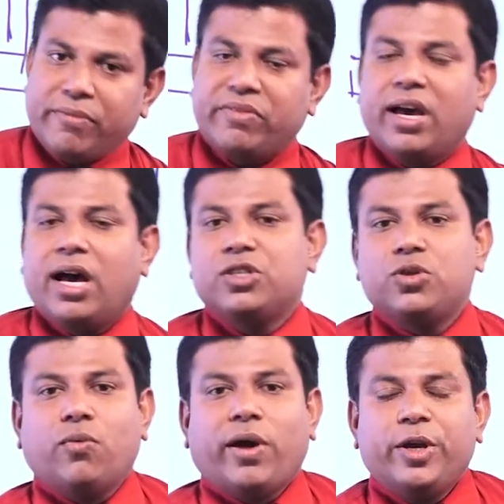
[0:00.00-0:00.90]
if they ask
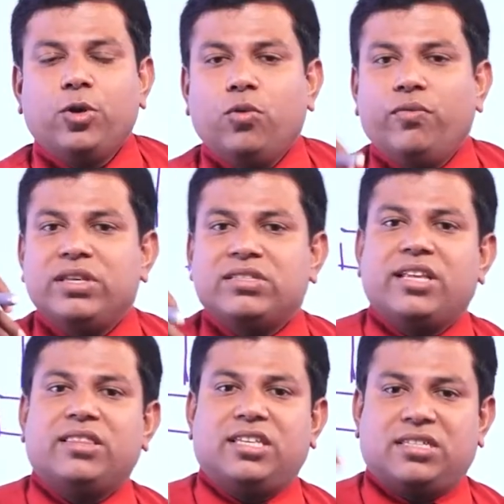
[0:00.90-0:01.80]
you why do we
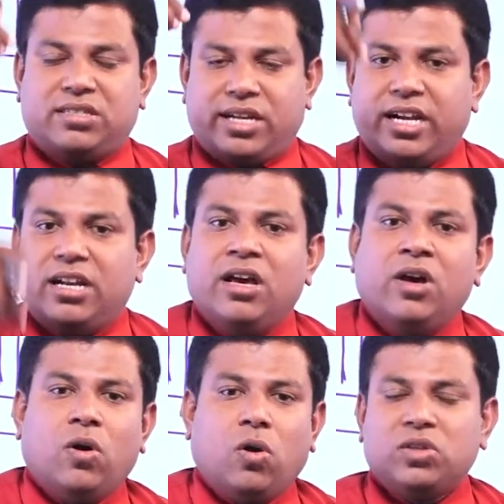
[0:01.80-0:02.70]
send this thread
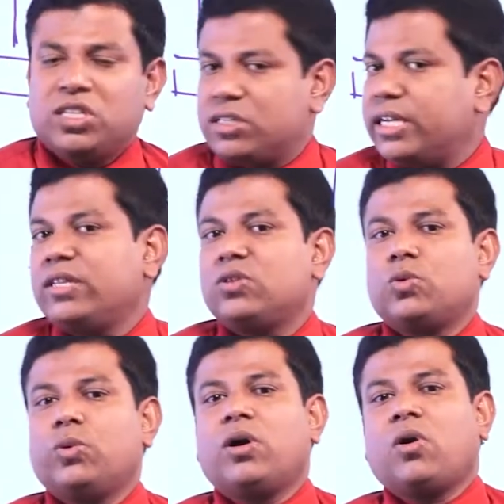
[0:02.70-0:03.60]
or the string
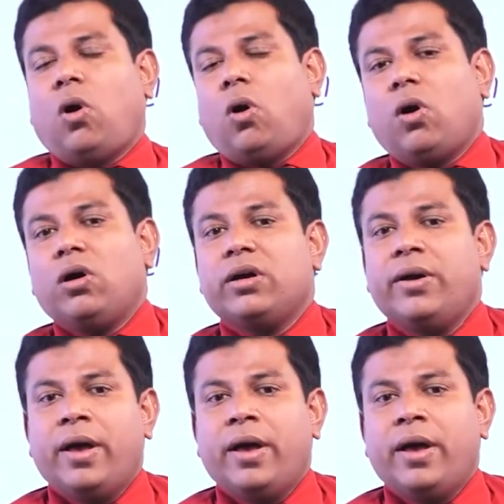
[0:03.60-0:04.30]
through a cork,